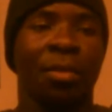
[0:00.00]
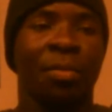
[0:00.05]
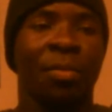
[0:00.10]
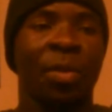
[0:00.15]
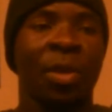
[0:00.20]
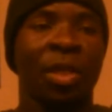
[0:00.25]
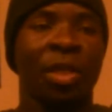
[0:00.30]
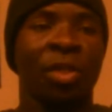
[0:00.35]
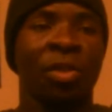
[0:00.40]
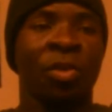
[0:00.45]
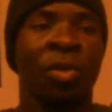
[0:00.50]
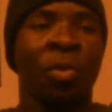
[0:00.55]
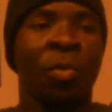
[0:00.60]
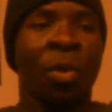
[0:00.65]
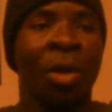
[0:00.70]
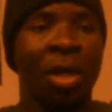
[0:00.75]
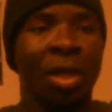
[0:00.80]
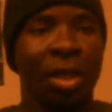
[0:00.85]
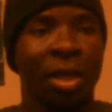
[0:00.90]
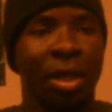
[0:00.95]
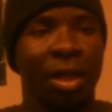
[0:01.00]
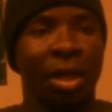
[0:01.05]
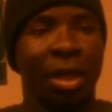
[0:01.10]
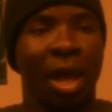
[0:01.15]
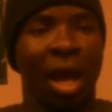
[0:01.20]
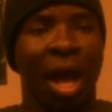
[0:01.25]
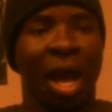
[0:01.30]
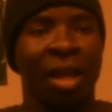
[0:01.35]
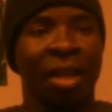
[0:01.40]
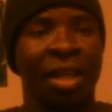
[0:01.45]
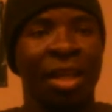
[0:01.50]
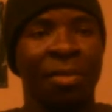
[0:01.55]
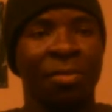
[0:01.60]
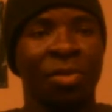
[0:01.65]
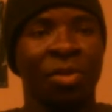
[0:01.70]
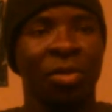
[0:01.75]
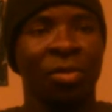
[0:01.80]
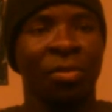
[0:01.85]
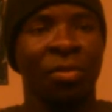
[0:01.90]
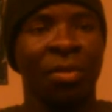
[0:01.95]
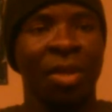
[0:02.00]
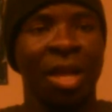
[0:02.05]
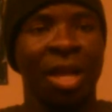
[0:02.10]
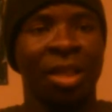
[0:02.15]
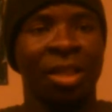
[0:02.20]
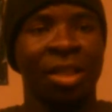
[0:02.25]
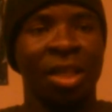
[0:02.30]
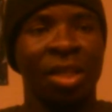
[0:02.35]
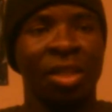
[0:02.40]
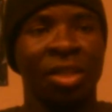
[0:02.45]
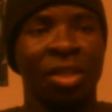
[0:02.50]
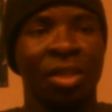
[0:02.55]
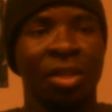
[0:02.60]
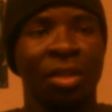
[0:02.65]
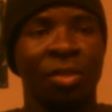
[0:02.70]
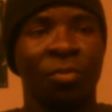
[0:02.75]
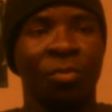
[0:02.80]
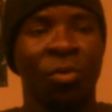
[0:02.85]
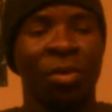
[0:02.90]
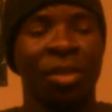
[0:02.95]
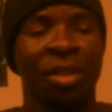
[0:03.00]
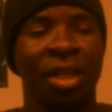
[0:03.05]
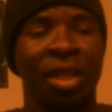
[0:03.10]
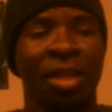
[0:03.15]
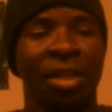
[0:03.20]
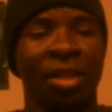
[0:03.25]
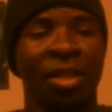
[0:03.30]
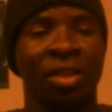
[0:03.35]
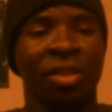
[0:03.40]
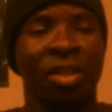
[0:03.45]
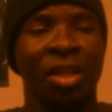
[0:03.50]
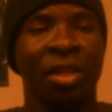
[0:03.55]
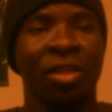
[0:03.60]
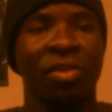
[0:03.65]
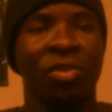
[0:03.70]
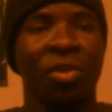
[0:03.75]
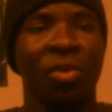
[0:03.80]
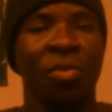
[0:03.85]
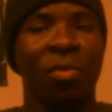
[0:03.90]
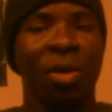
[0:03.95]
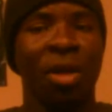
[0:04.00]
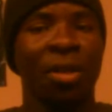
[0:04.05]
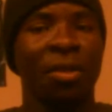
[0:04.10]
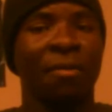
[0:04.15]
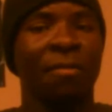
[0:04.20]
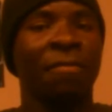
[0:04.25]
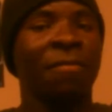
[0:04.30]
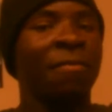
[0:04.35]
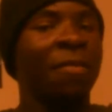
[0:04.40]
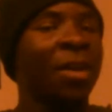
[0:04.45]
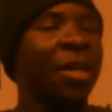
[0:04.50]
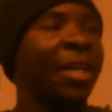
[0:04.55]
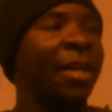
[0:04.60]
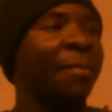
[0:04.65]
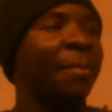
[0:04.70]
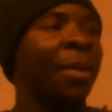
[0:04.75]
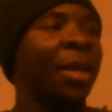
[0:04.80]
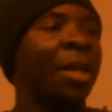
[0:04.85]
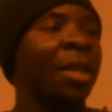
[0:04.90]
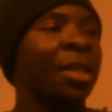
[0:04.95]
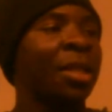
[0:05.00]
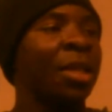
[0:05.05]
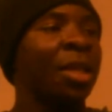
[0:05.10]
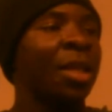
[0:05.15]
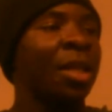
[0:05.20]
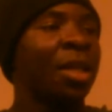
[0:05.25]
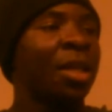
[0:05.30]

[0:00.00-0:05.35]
But you know what? I came to the realization one day, he was like, you know what? Fuck it, man.